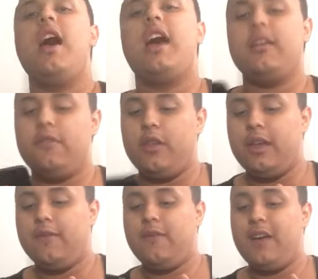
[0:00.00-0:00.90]
I had it for
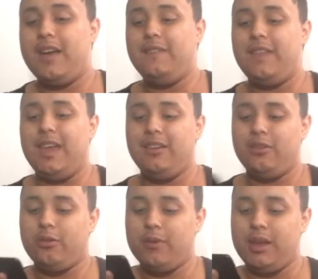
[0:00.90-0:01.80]
like 5
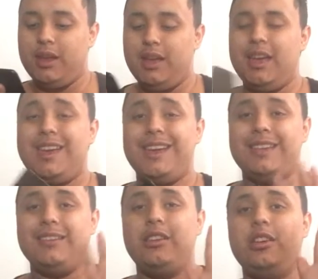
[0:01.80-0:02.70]
days already,
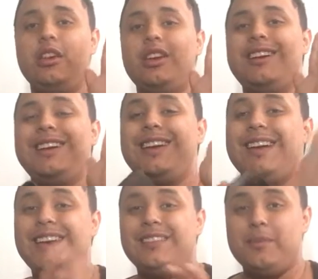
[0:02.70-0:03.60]
and
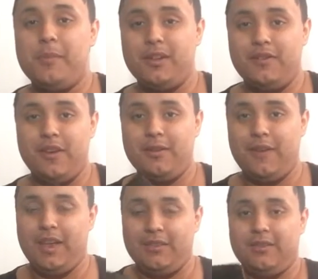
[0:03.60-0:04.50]
it gets smudged very
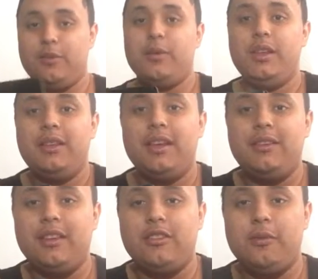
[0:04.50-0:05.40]
fast. It really
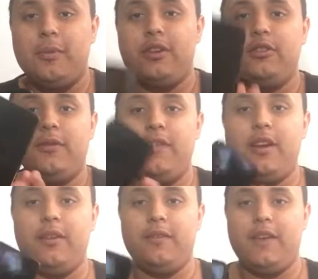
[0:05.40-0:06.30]
does get smudged
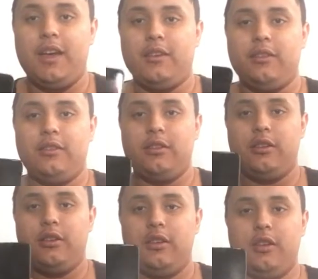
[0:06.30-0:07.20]
very fast.
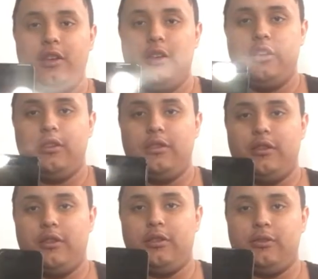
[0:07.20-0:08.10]

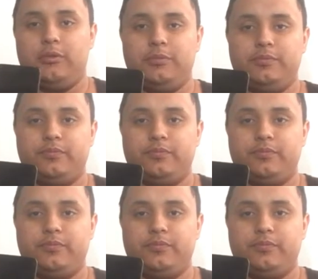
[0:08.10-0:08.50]
So,